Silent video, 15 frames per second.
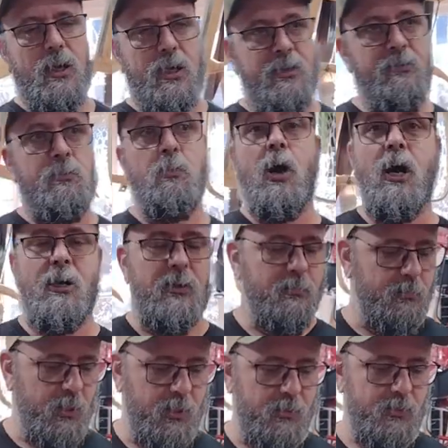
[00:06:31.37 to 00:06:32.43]
Even
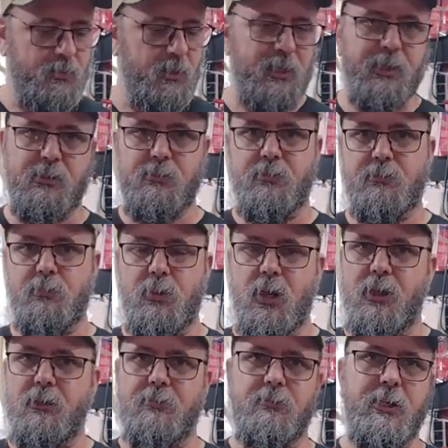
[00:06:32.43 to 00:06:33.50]
modern bows, like
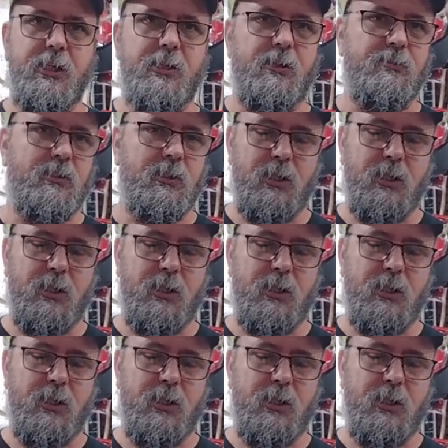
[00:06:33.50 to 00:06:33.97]
modern recurves, a